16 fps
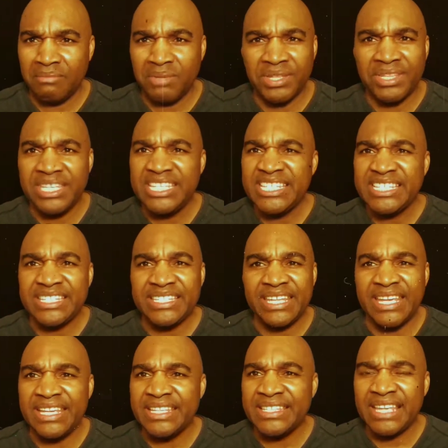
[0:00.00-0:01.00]
But these
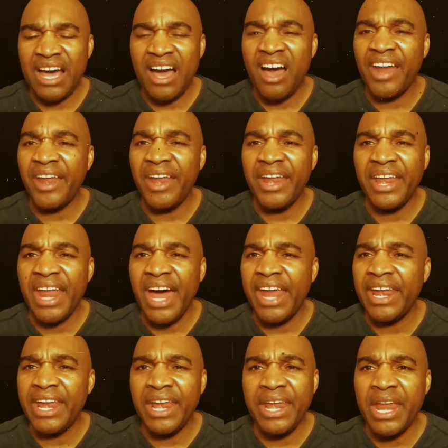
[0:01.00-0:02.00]
things are
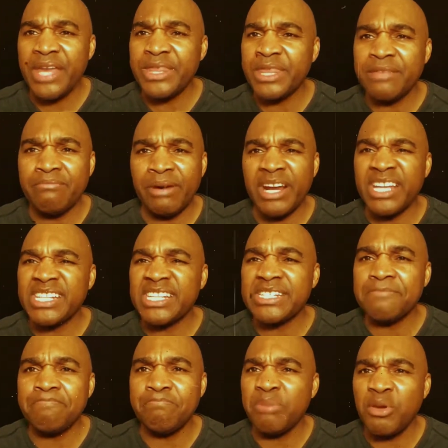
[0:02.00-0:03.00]
not nothing but a
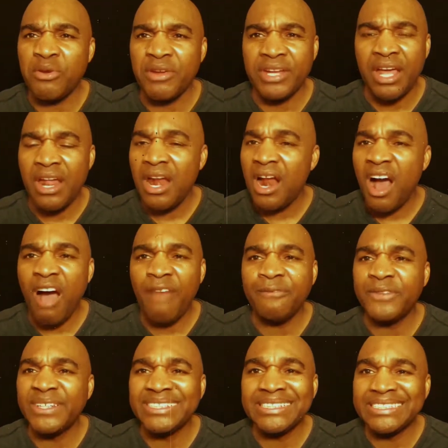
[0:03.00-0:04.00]
spirit
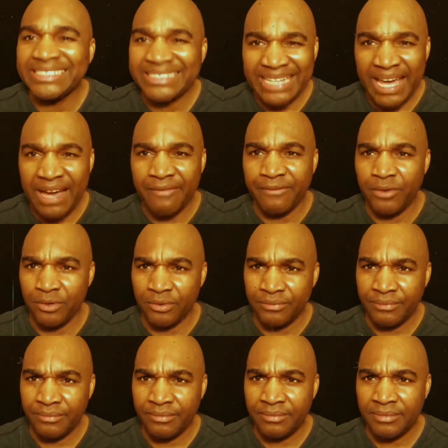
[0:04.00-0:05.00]
of the devil,
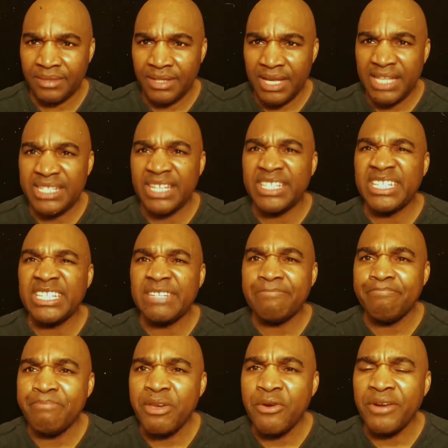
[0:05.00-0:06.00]
the
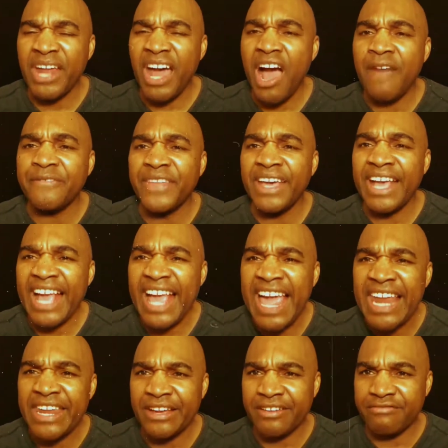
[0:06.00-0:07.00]
spirit of the
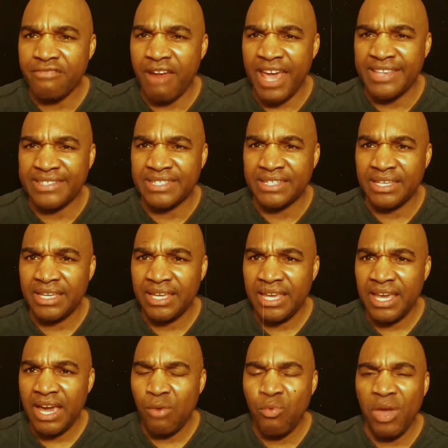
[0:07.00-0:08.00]
Antichrist.
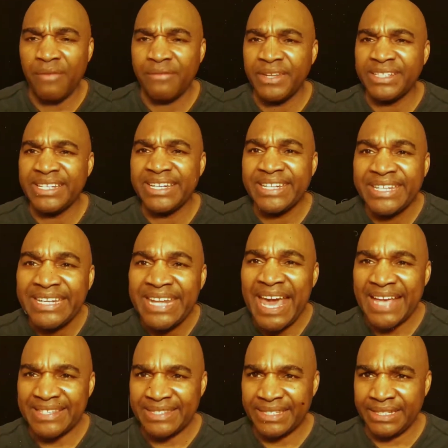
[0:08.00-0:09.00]
We have a
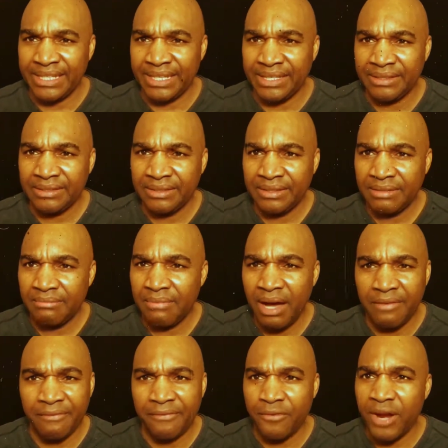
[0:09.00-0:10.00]
destiny,
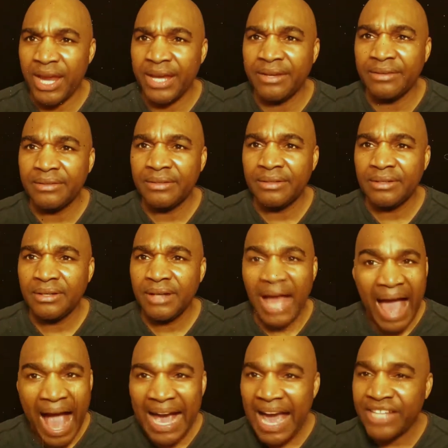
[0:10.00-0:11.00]
my friend.
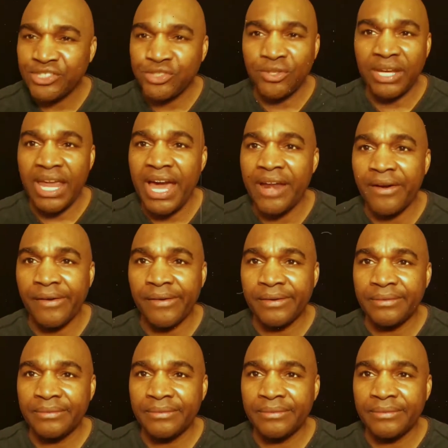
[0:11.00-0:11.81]
I got your letter.